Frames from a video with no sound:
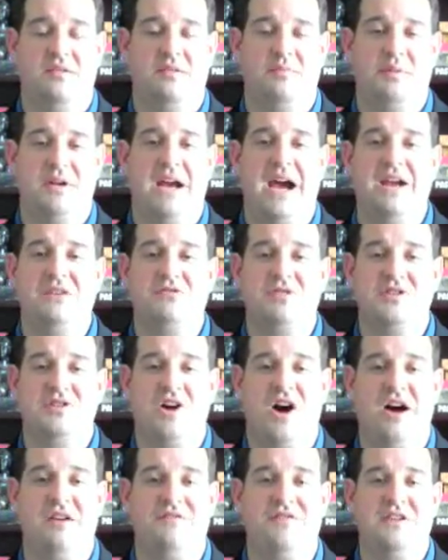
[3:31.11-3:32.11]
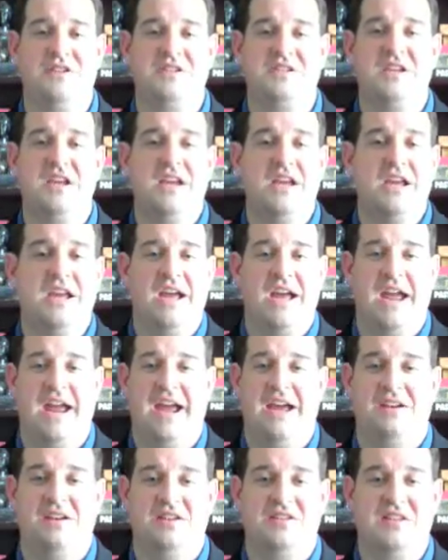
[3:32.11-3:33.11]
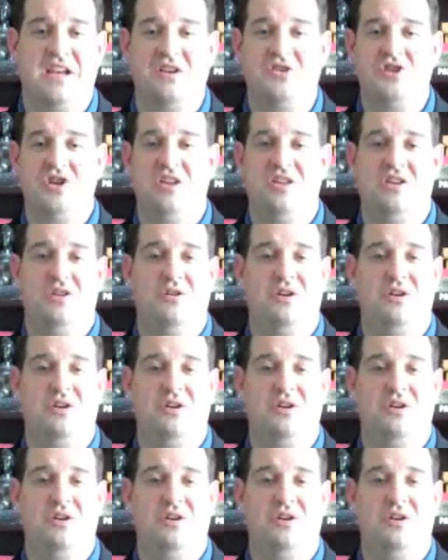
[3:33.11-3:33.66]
podiatrist's office, and essentially the